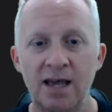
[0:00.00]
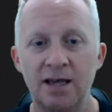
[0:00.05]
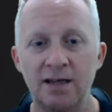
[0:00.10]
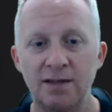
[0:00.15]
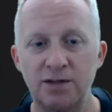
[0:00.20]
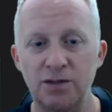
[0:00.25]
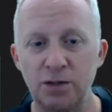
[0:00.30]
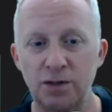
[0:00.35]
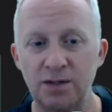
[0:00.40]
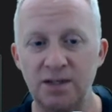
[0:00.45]

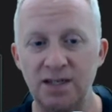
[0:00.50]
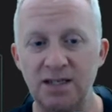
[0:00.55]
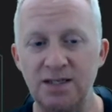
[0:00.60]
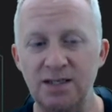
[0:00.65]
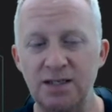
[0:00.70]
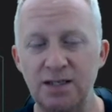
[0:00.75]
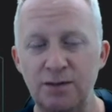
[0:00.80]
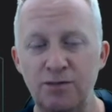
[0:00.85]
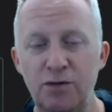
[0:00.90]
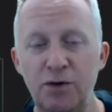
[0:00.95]
So
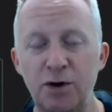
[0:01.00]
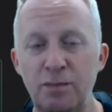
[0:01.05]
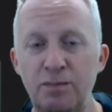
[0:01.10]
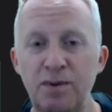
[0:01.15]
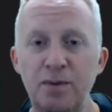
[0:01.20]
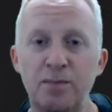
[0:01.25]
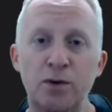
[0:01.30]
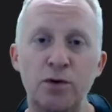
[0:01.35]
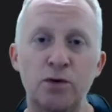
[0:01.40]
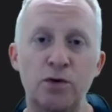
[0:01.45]
this is for the
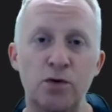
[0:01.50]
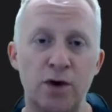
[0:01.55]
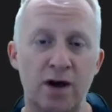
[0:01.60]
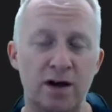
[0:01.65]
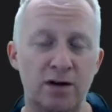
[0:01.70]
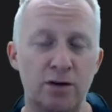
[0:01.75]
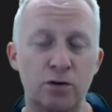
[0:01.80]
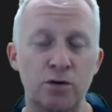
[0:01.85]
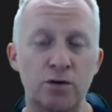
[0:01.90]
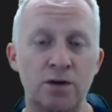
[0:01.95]
people who, ha
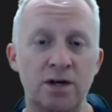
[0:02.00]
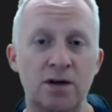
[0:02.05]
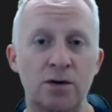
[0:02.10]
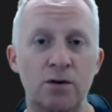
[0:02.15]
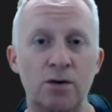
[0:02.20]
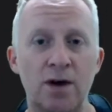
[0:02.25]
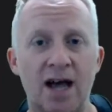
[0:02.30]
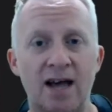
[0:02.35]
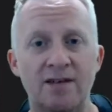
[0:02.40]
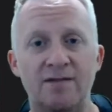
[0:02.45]
who,
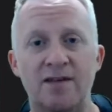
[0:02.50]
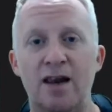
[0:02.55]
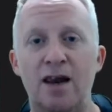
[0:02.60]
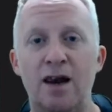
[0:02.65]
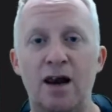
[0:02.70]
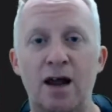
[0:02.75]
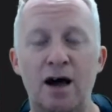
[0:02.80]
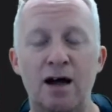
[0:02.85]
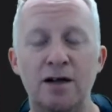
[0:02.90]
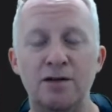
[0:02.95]
who have a
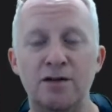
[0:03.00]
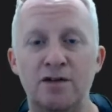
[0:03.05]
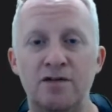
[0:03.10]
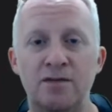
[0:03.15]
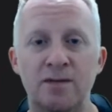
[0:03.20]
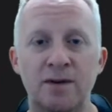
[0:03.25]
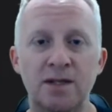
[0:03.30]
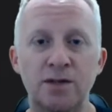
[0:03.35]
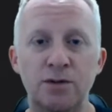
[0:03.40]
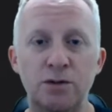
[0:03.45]
lot of
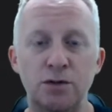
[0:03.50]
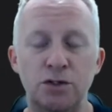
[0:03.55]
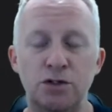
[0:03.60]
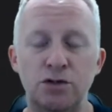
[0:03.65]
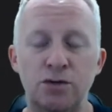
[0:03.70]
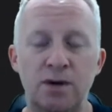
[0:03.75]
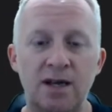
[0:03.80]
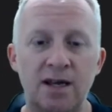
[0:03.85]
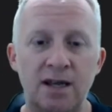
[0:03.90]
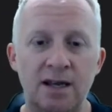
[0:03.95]
money to
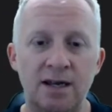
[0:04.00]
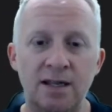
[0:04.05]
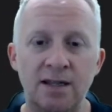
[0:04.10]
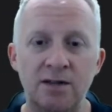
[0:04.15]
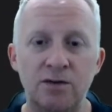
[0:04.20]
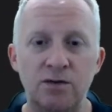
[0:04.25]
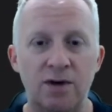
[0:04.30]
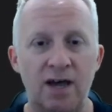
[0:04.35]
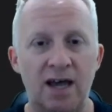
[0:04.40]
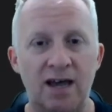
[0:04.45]
trade and need
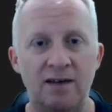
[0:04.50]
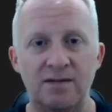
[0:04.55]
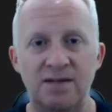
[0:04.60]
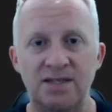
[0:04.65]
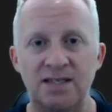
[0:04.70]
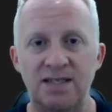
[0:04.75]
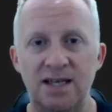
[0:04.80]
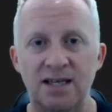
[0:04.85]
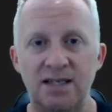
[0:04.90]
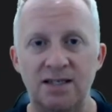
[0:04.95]
to have
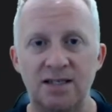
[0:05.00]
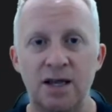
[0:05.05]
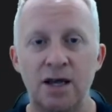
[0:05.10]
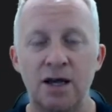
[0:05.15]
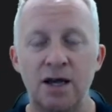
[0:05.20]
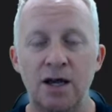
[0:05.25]
access